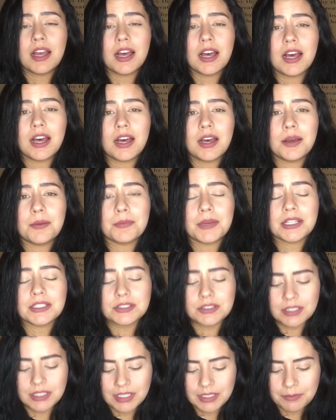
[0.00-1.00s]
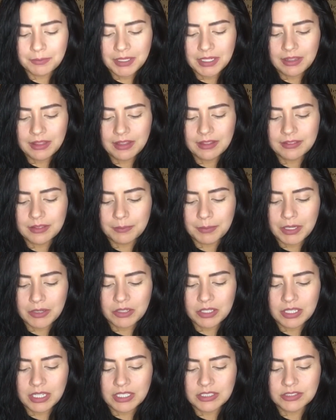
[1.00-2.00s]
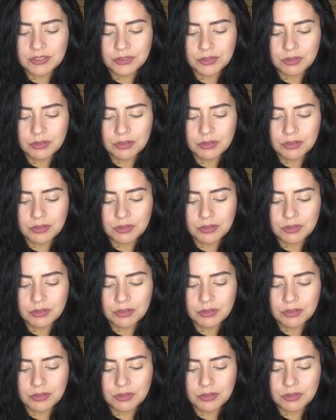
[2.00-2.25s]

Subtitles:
I do like many things about it. I just